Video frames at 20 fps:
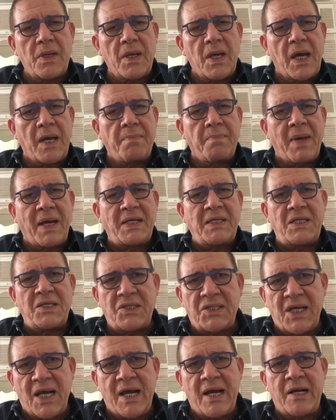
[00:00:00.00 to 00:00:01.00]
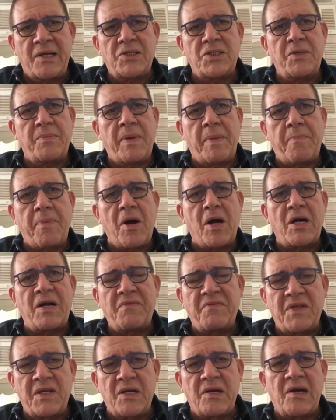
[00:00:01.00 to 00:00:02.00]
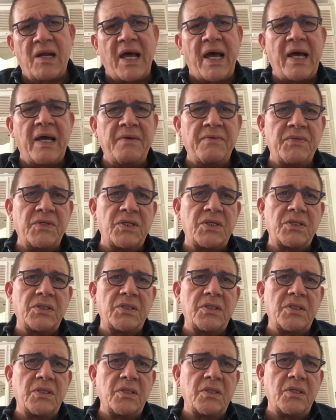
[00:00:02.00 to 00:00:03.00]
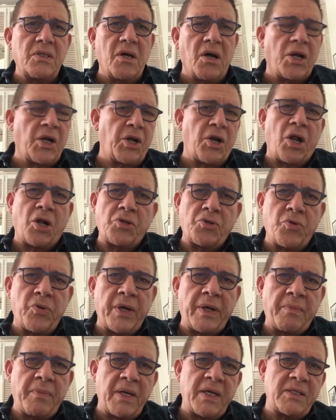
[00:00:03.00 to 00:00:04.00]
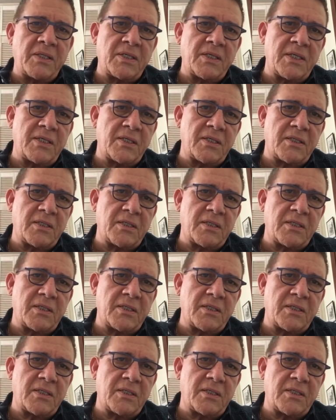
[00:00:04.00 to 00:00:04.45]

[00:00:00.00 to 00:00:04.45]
and my desire to be part of their lives on an ongoing basis.